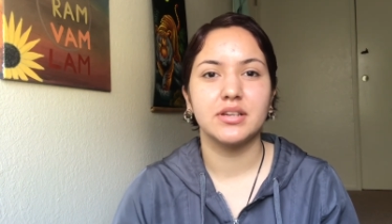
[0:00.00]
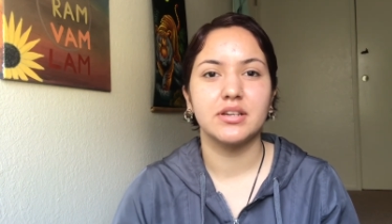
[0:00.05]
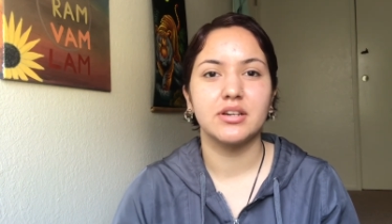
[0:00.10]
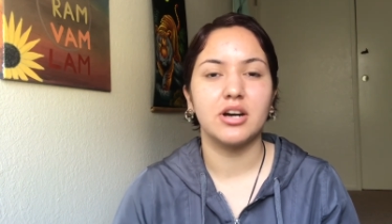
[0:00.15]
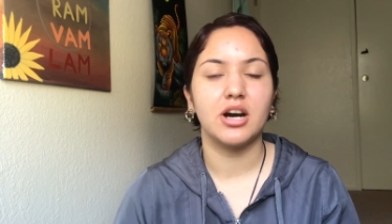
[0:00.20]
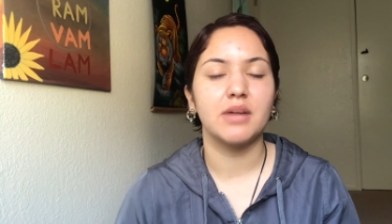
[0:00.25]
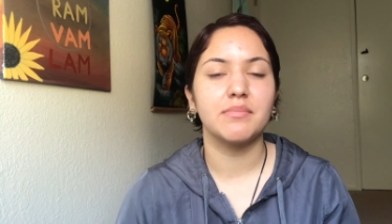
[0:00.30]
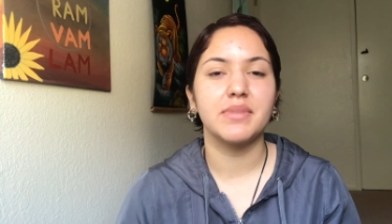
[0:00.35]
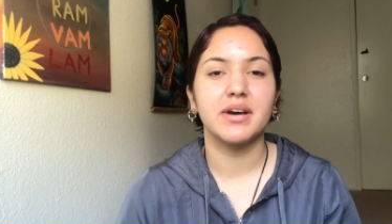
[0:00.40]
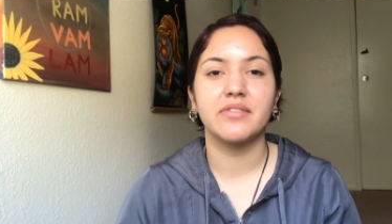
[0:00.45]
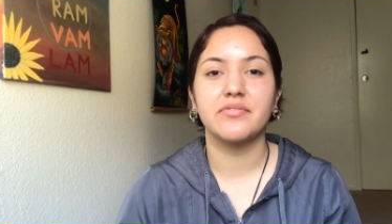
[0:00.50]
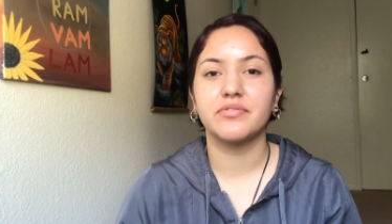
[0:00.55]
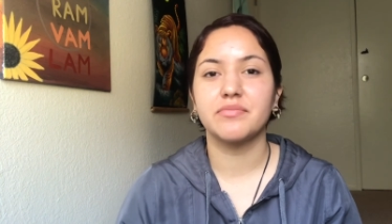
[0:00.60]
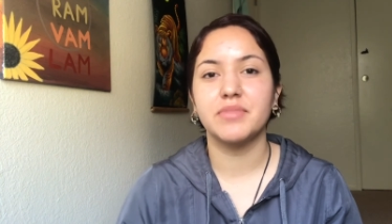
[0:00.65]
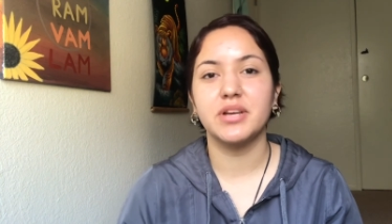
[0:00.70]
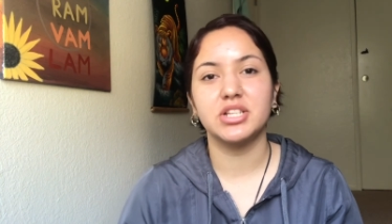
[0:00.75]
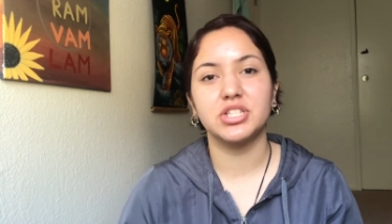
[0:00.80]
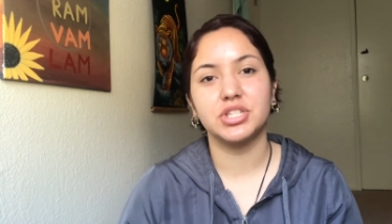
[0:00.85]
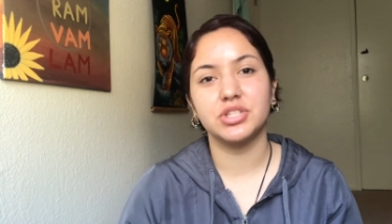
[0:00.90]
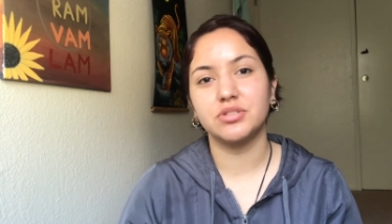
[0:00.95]
All my
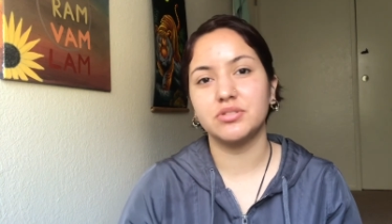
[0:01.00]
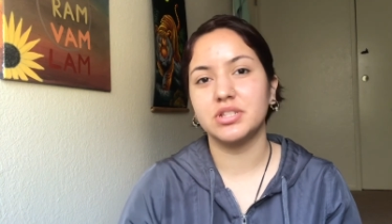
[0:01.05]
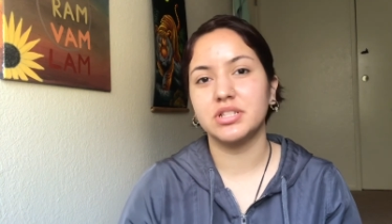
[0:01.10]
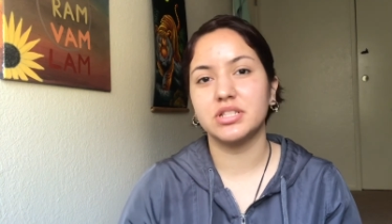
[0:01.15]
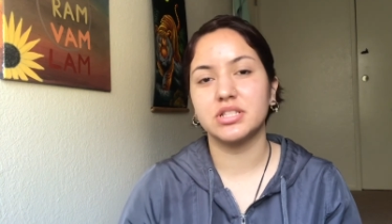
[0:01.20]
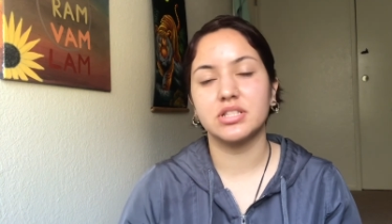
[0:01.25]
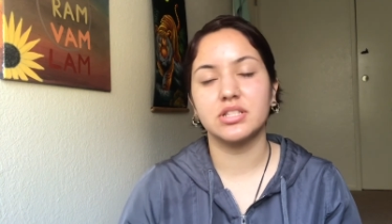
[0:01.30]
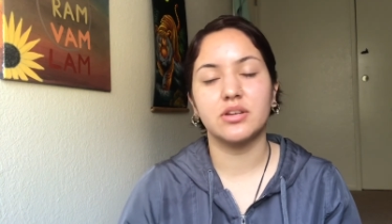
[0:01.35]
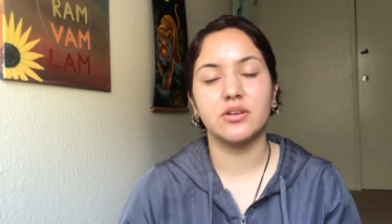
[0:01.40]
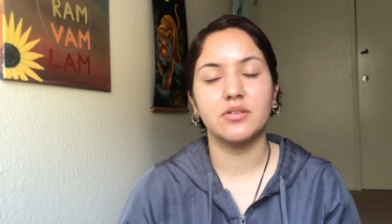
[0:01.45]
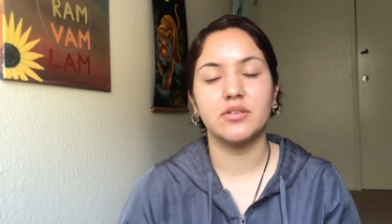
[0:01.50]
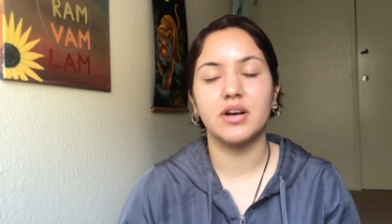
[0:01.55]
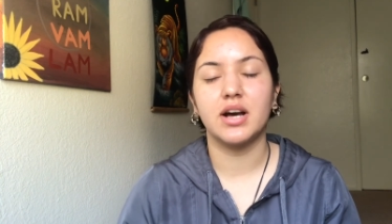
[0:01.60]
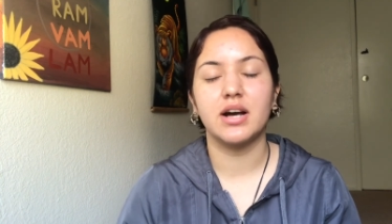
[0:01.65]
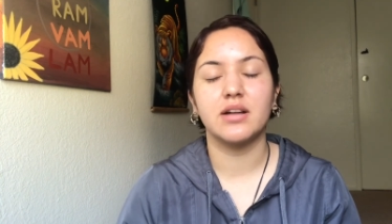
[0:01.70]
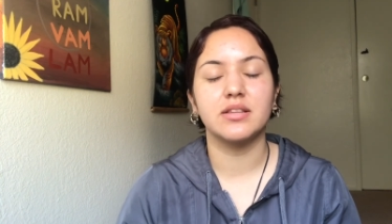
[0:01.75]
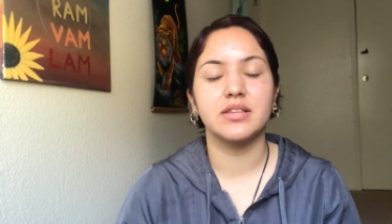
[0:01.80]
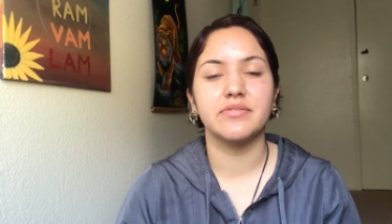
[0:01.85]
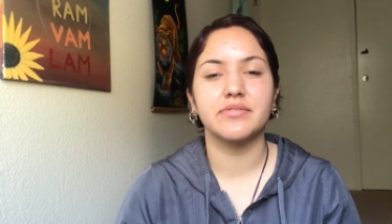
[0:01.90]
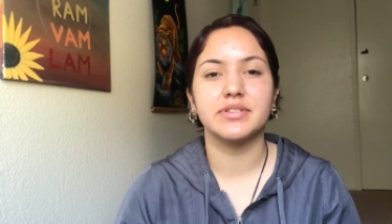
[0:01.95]
information you need to know,
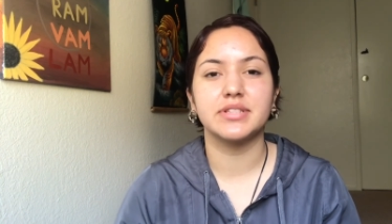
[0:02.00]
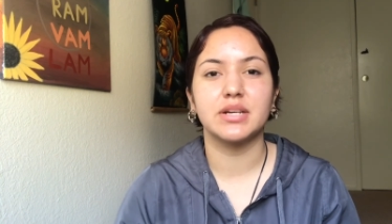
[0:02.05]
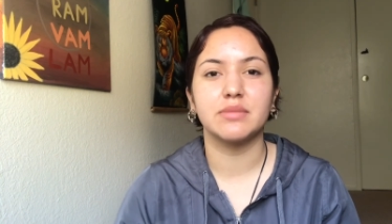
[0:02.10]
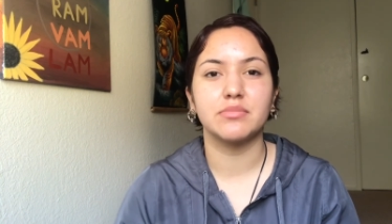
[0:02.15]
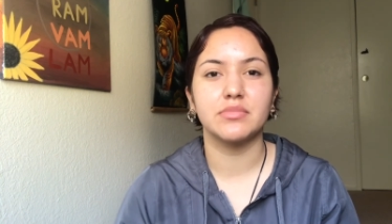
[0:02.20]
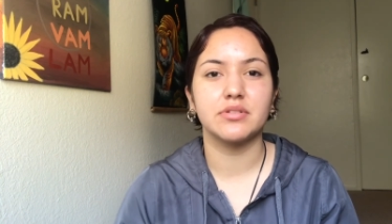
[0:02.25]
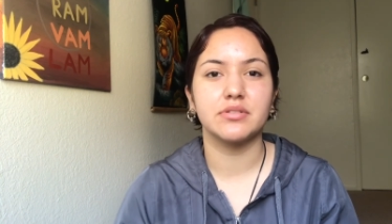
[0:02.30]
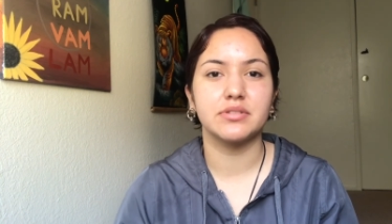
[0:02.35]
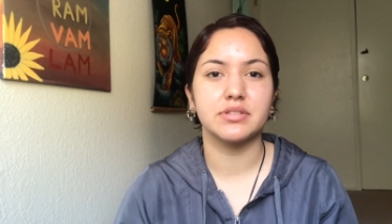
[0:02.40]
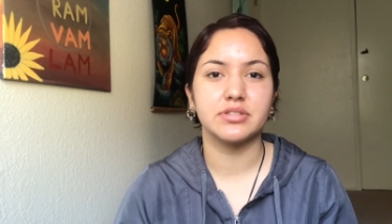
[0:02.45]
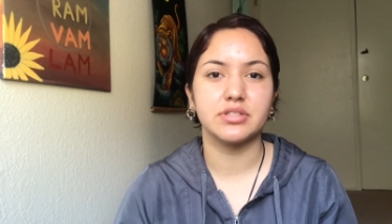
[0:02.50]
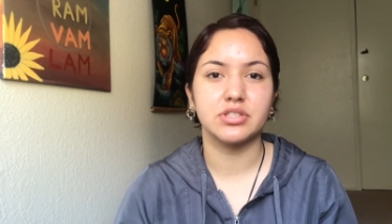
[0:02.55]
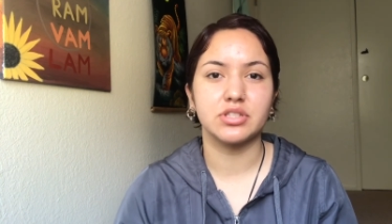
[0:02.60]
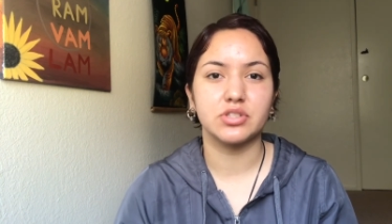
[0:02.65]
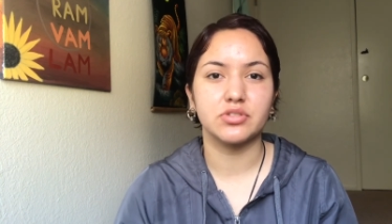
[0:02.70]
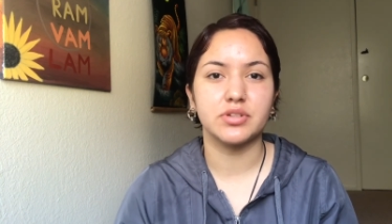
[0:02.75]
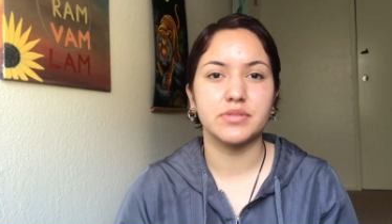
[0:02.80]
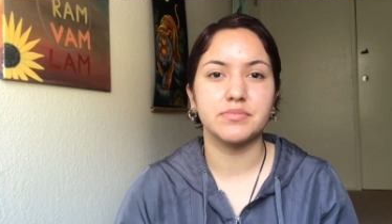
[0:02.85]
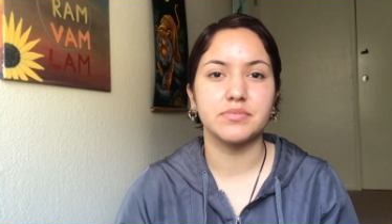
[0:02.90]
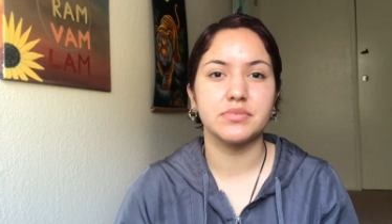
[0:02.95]
I'll leave it down below in the
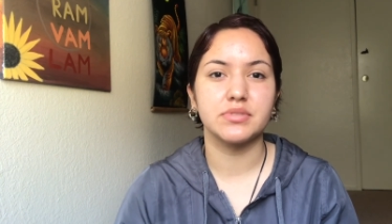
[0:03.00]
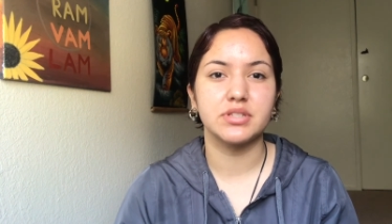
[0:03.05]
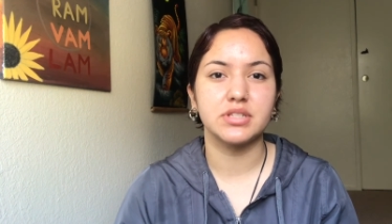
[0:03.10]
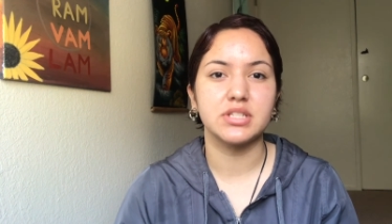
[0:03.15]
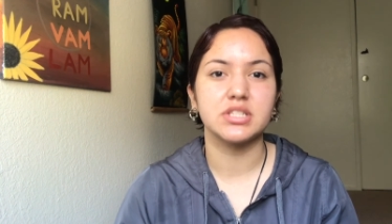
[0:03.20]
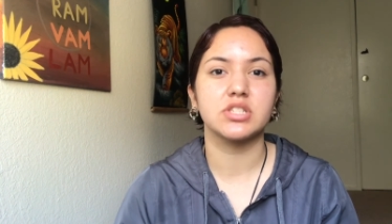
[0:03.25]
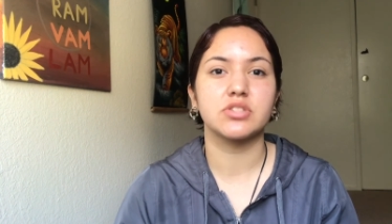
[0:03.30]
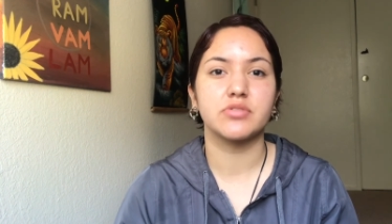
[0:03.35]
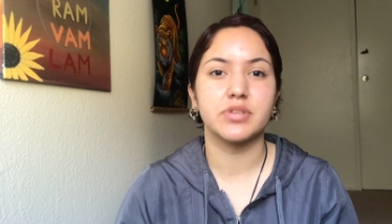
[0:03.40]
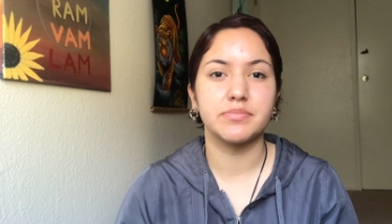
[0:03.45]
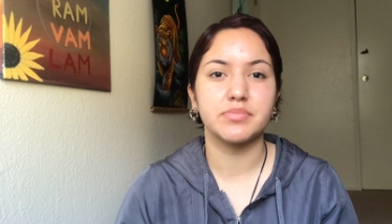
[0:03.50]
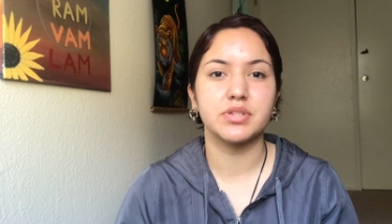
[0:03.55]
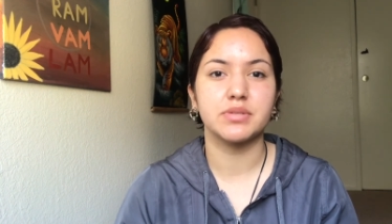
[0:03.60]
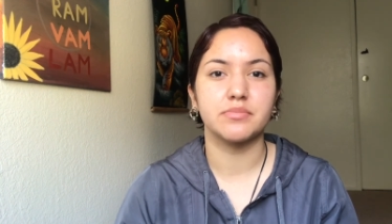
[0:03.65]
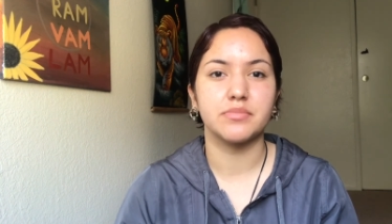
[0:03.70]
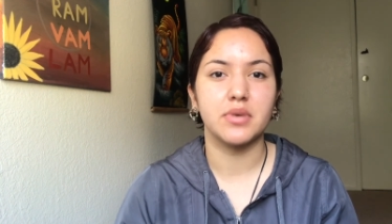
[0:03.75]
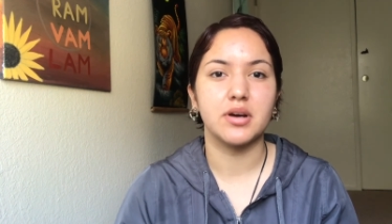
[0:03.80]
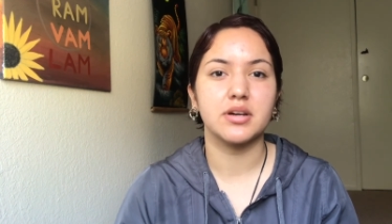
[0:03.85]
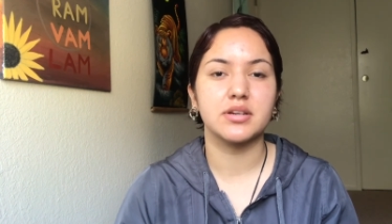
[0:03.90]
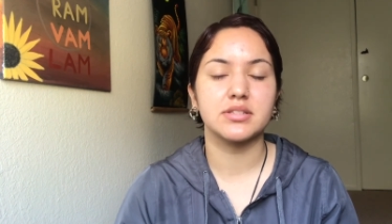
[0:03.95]
descrip description
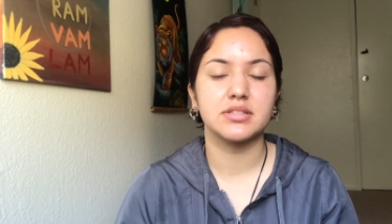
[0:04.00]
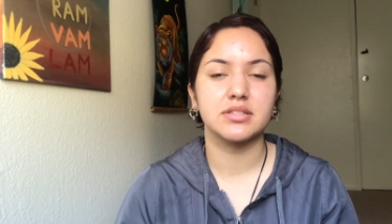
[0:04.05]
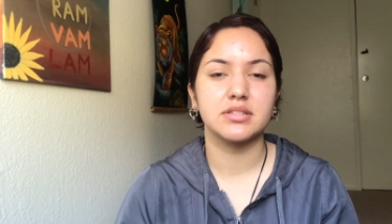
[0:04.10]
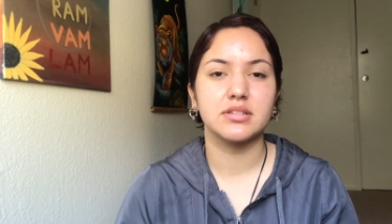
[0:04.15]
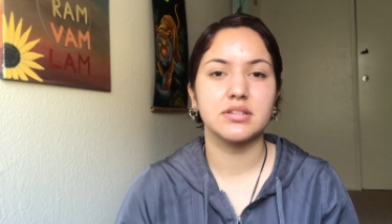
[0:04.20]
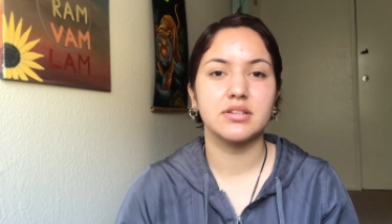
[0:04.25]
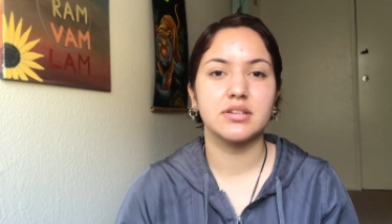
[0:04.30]
box.